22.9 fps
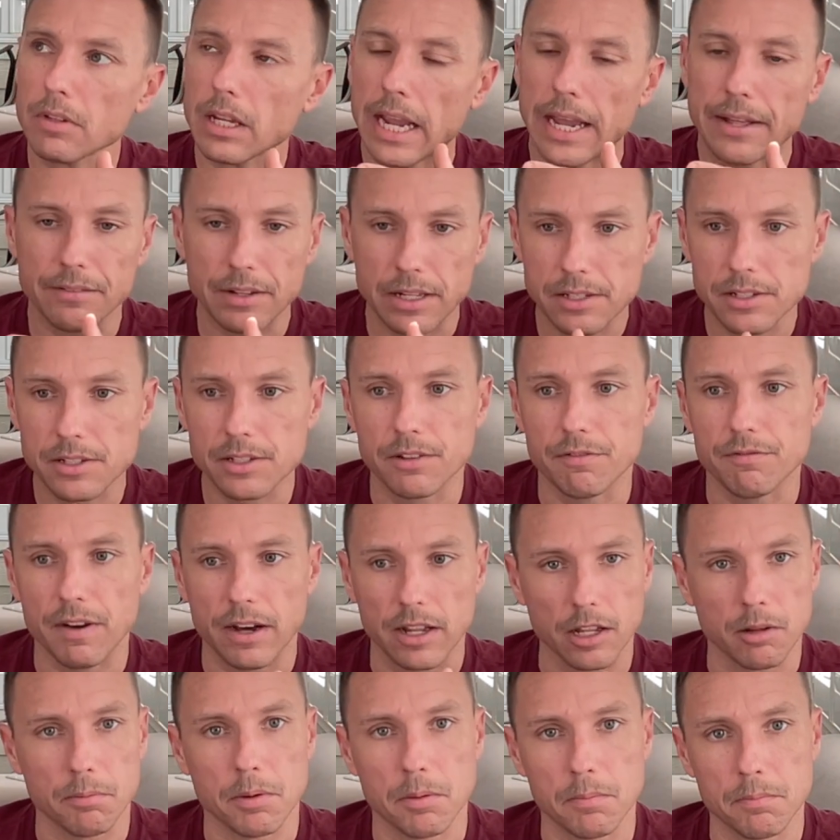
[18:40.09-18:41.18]
and let's
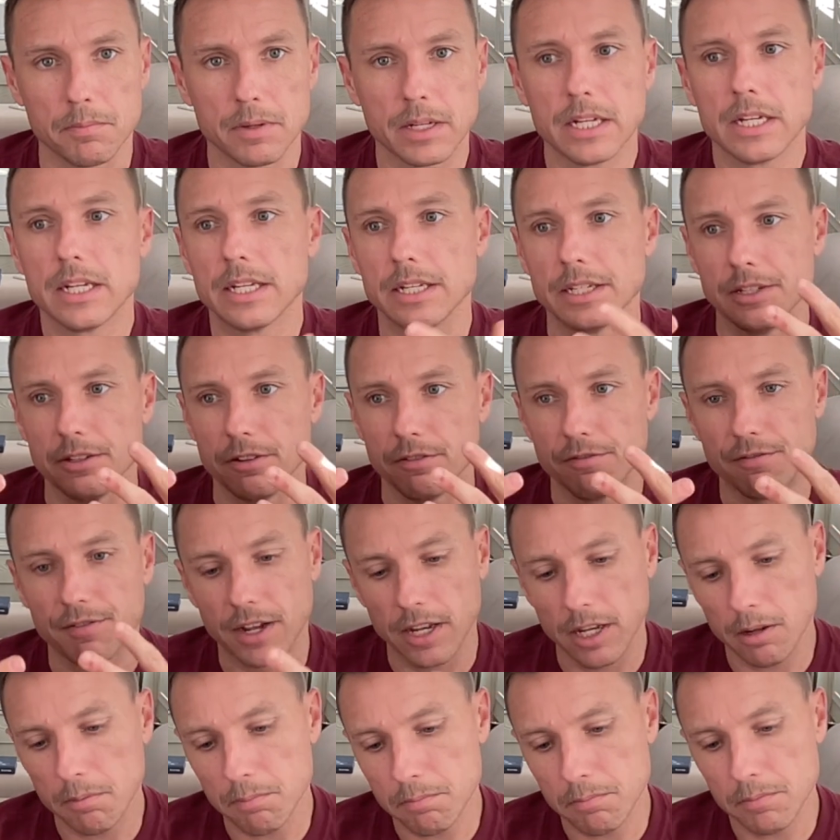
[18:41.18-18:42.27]
develop him.
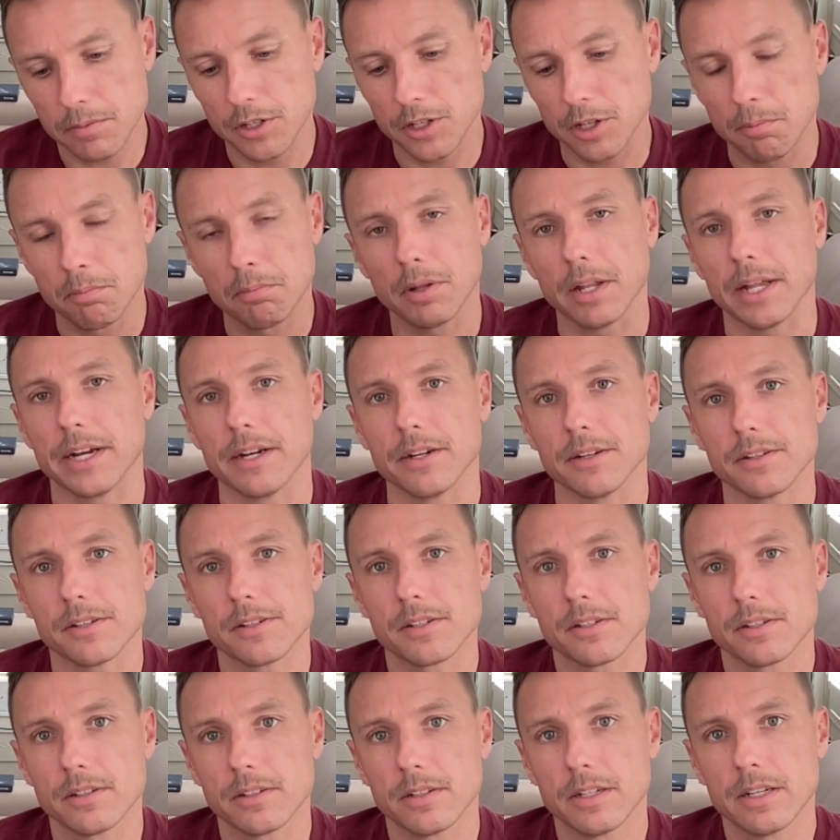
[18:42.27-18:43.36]
Develop your
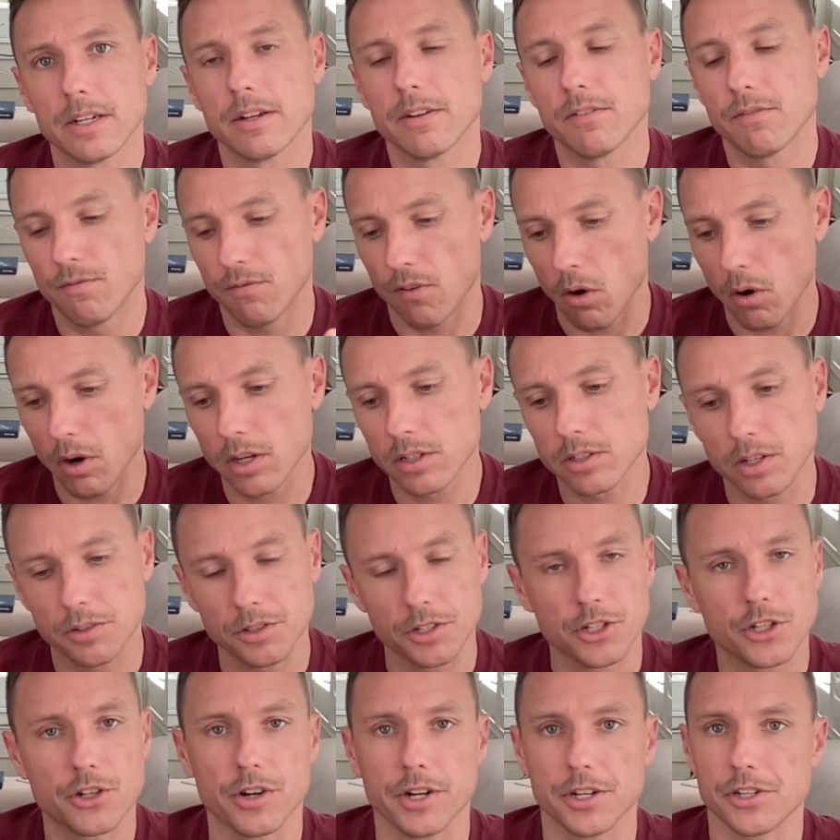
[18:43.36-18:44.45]
players. Focus on the
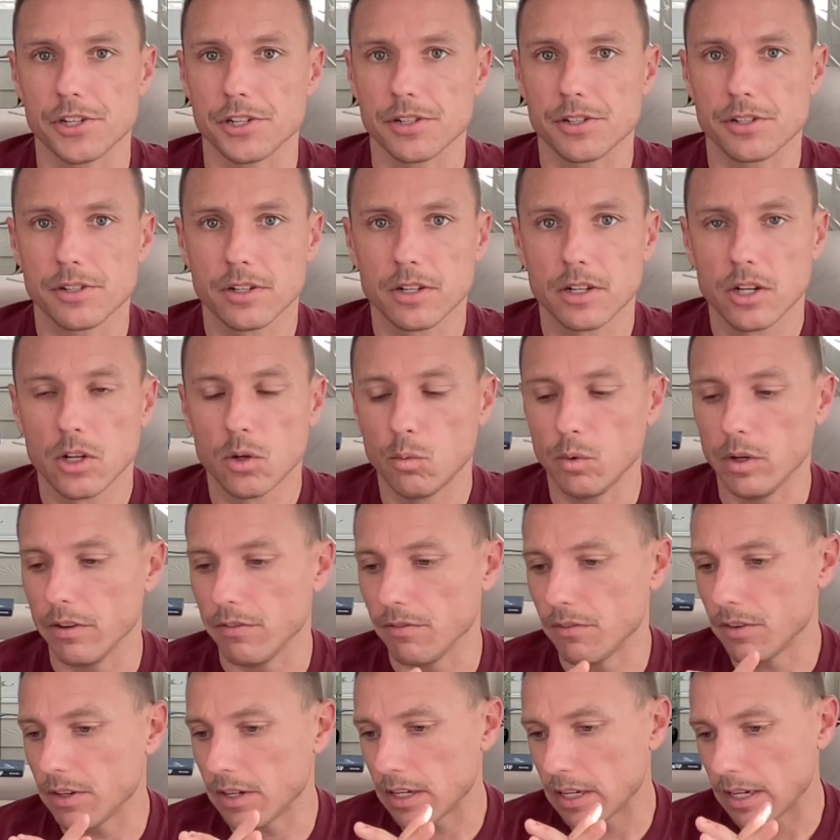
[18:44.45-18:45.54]
trenches.
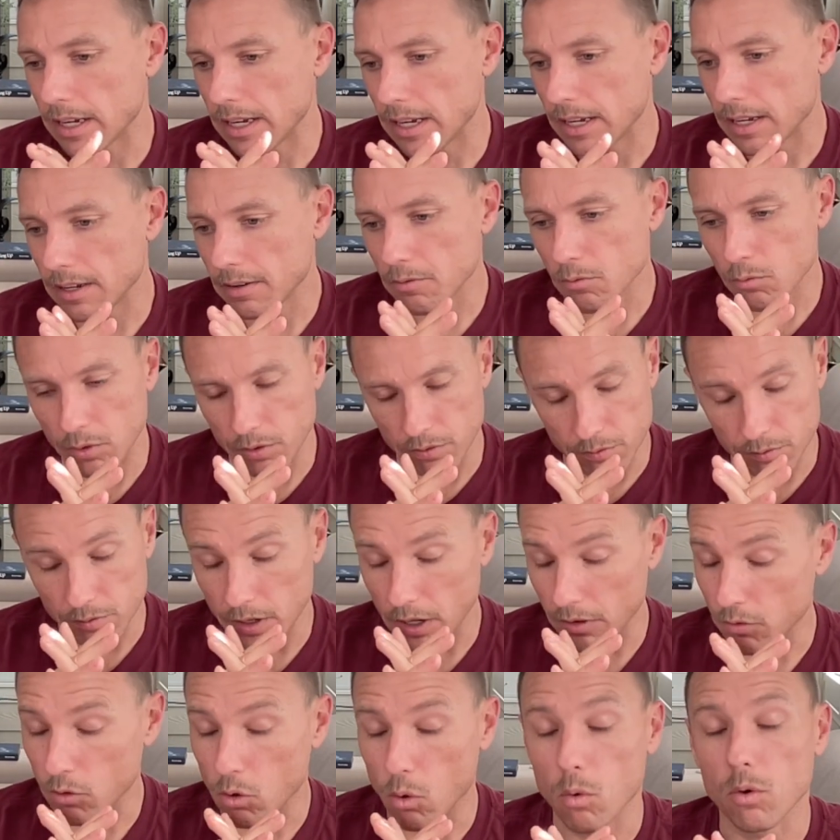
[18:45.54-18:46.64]
We've
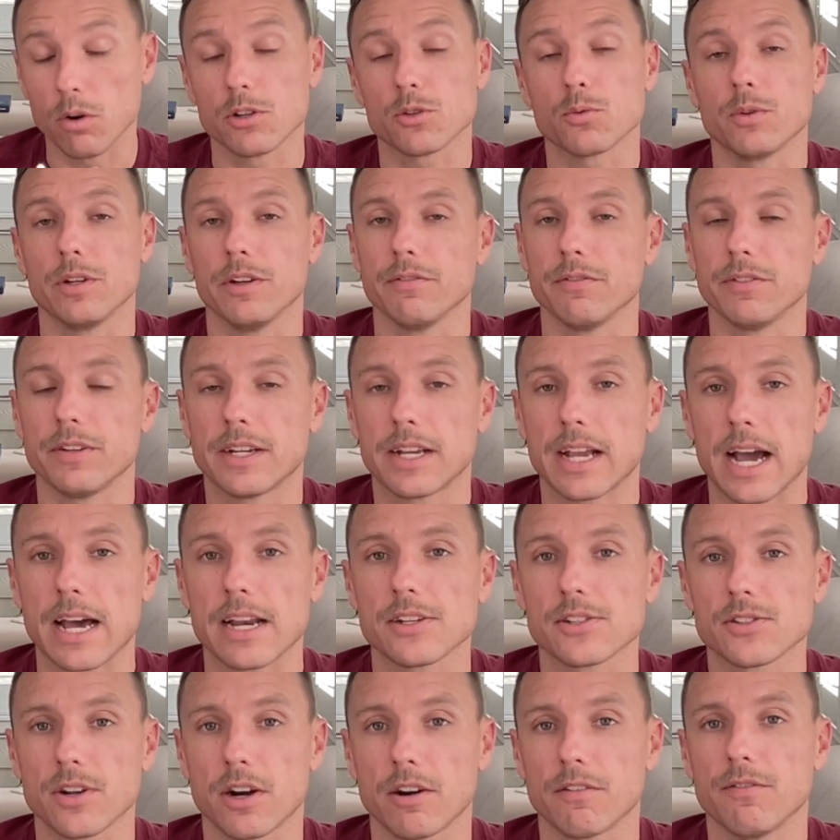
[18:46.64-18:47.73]
got to
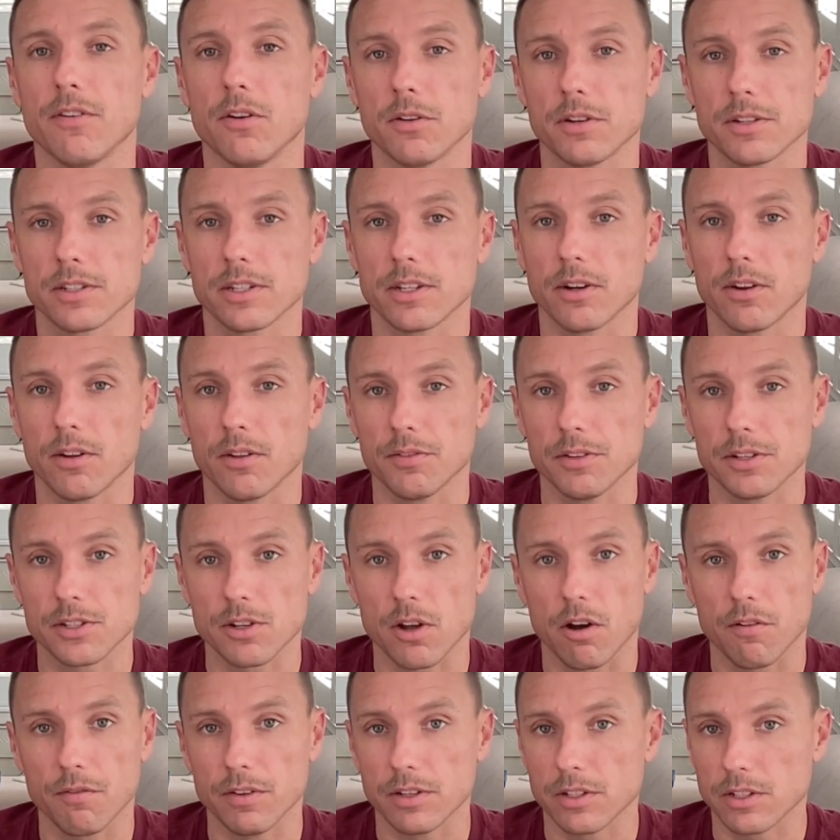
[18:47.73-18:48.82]
start focusing on this
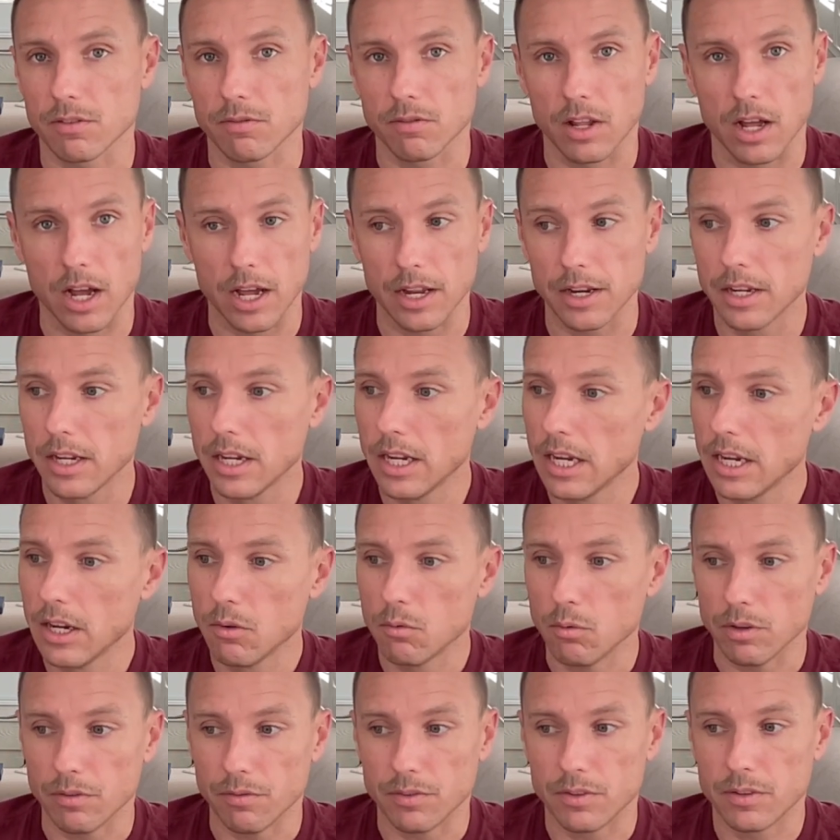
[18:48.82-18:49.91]
offensive line.
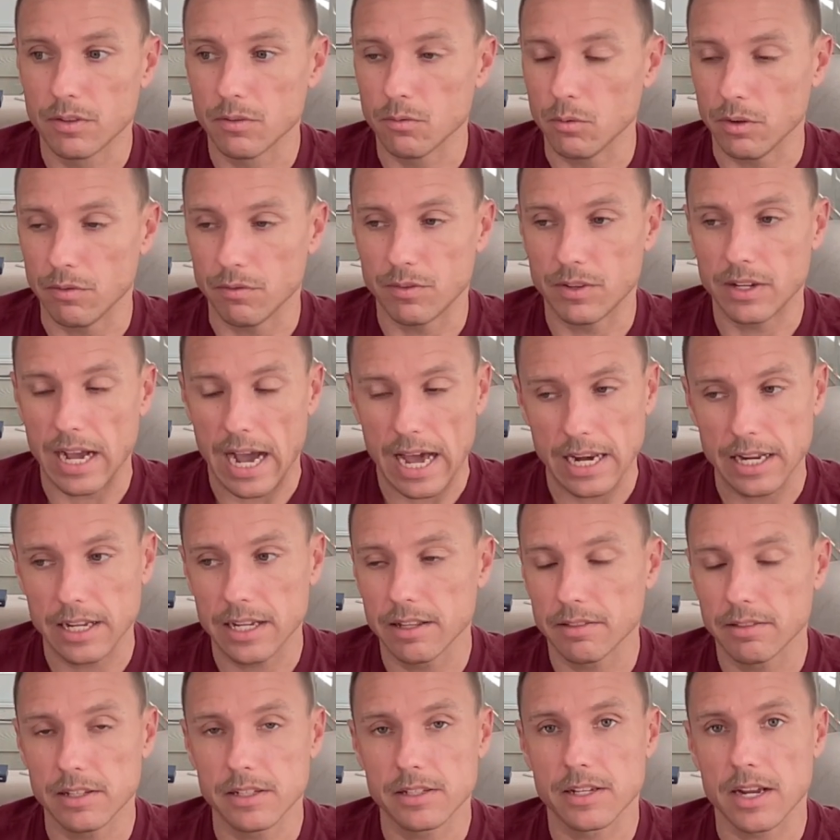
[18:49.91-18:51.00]
We've got to
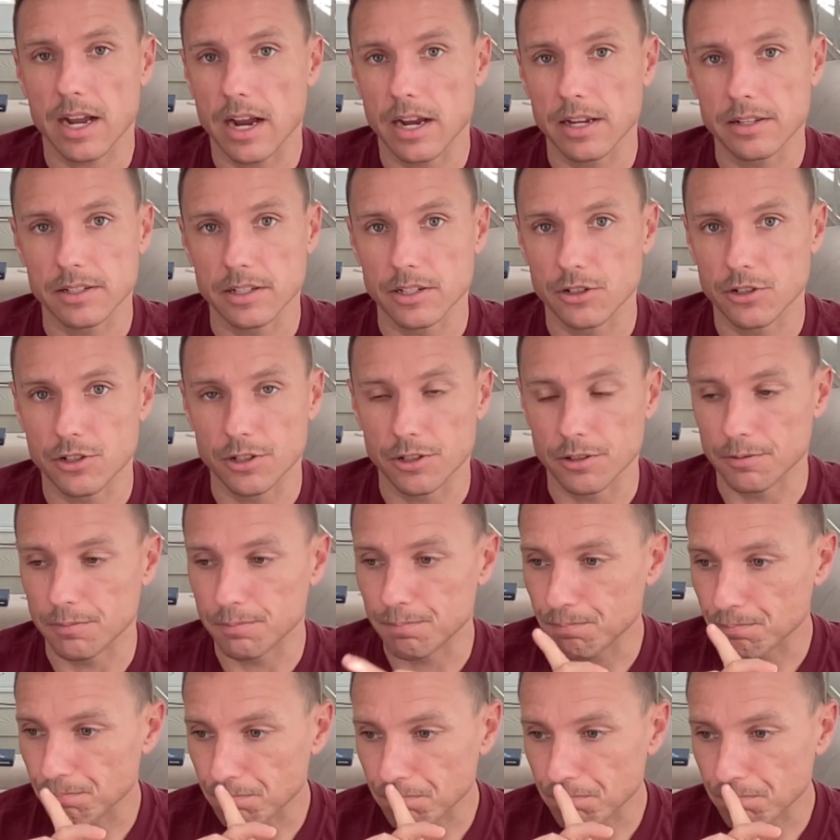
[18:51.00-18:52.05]
get these guys in tune.